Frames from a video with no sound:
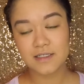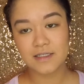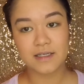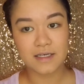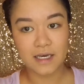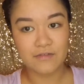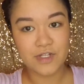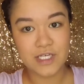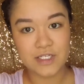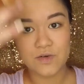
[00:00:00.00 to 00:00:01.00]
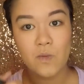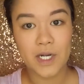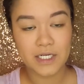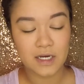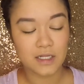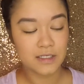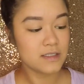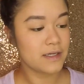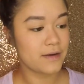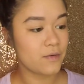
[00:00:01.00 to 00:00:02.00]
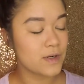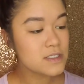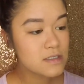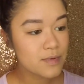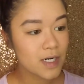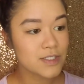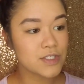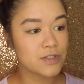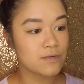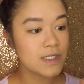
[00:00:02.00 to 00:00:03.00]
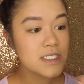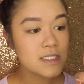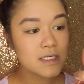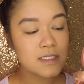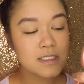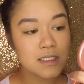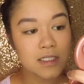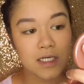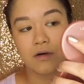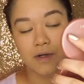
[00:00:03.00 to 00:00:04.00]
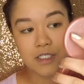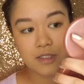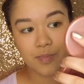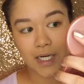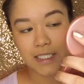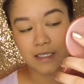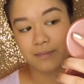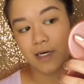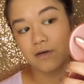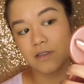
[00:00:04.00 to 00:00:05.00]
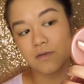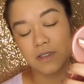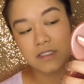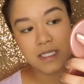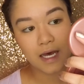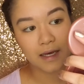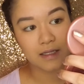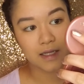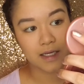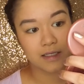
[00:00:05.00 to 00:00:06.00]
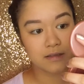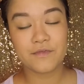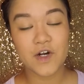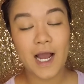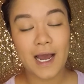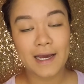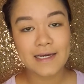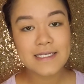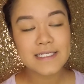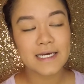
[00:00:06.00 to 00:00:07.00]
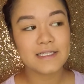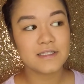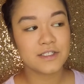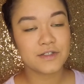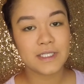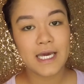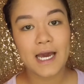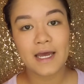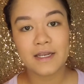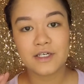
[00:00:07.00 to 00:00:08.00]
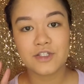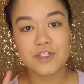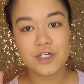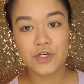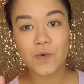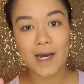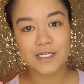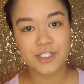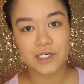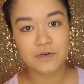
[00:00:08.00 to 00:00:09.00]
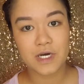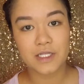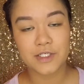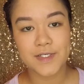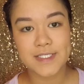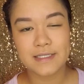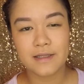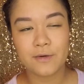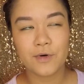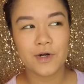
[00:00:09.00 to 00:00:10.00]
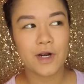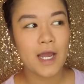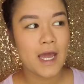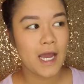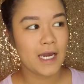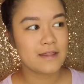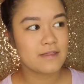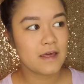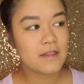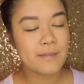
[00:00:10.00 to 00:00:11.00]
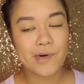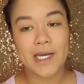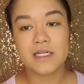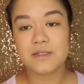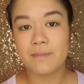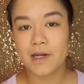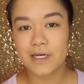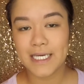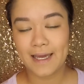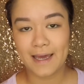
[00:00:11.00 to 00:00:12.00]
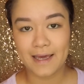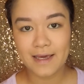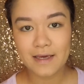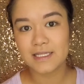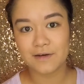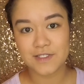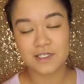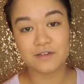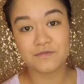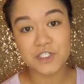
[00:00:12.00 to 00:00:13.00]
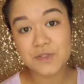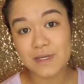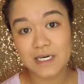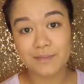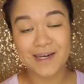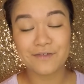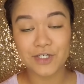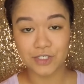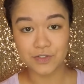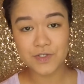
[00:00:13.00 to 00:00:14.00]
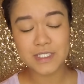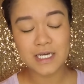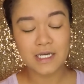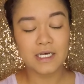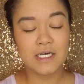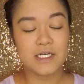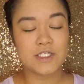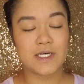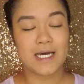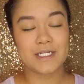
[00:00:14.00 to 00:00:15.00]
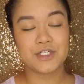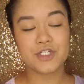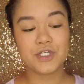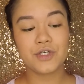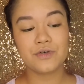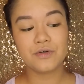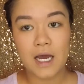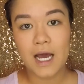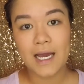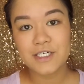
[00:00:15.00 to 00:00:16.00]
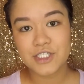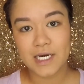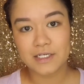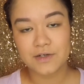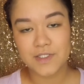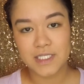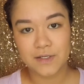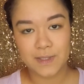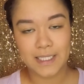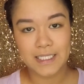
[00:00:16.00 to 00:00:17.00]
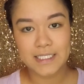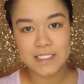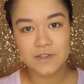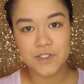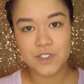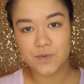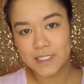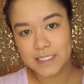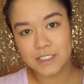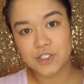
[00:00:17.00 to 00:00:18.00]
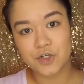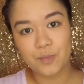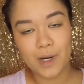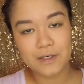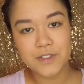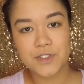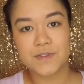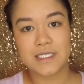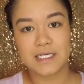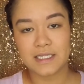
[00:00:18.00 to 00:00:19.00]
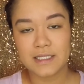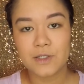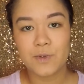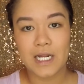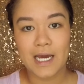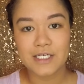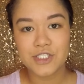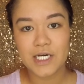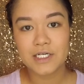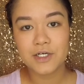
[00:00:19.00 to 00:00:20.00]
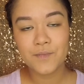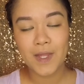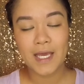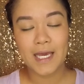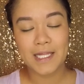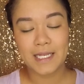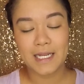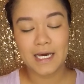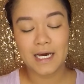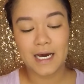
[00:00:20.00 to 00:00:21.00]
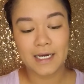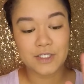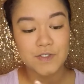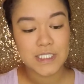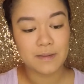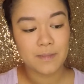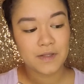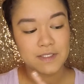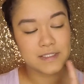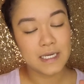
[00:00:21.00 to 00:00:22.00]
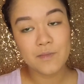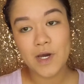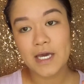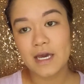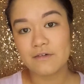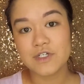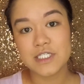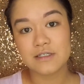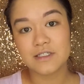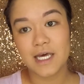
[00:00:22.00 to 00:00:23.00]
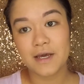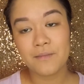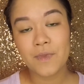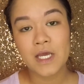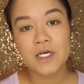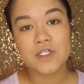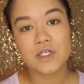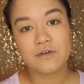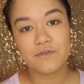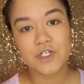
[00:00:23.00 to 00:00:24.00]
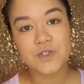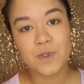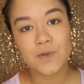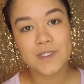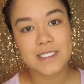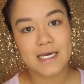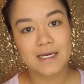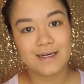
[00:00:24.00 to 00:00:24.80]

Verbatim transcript: like everything is one color. Like where's the bronzer, where's the concealer, where's the brightening powder, where's the highlight? For eyes, I literally had 2 eyeshadow colors, and they were, I think, the brand Mary Kay, and that was like the first makeup I ever used. So I had 2 eyeshadows, and they were like in these little squeezy tube bottles, so it was like a liquid eyeshadow, and I use them the same way every single day. So the first one was like